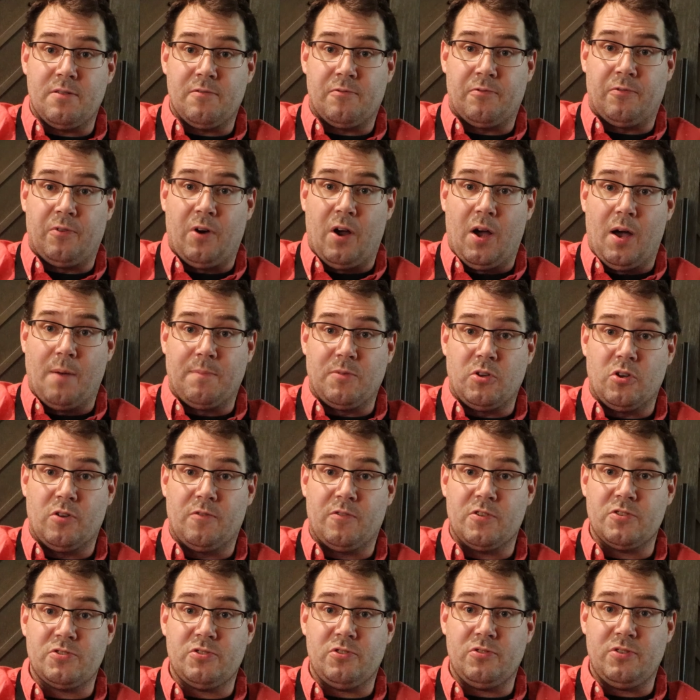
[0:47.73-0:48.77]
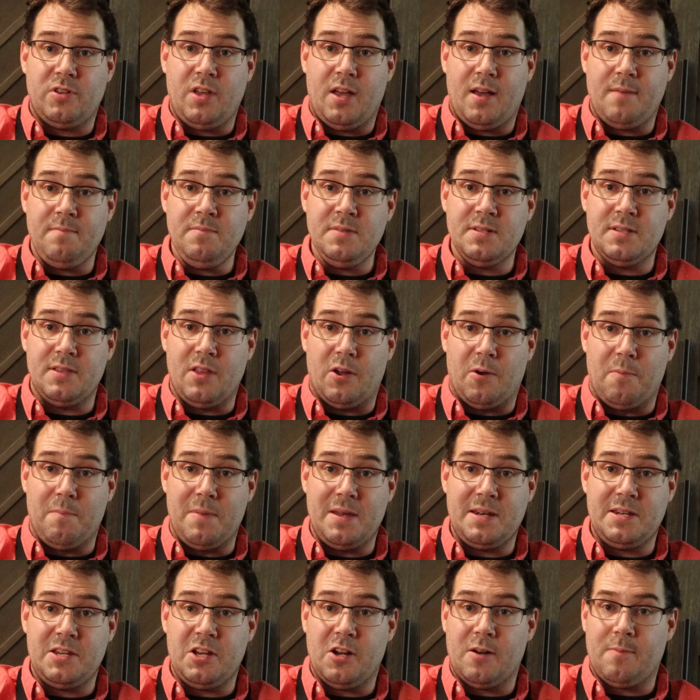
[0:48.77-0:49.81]
from Universal Yums, their
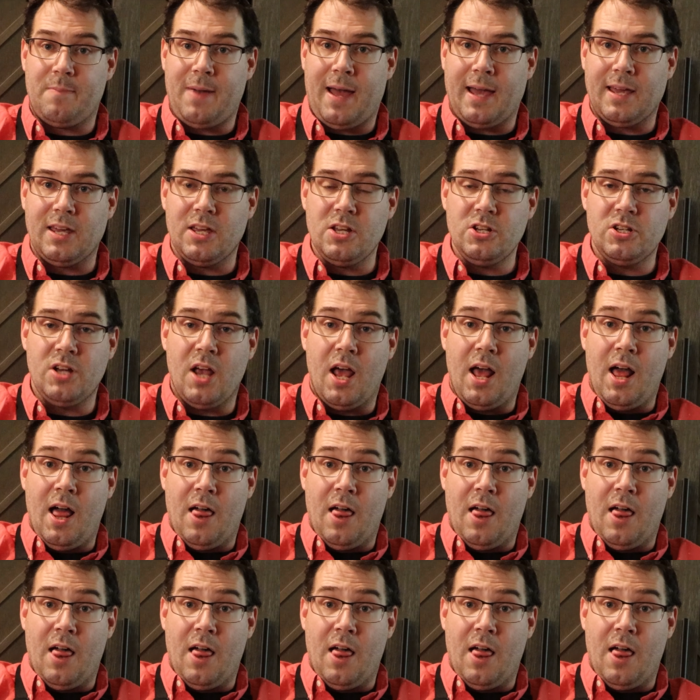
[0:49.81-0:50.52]
mid-tier package.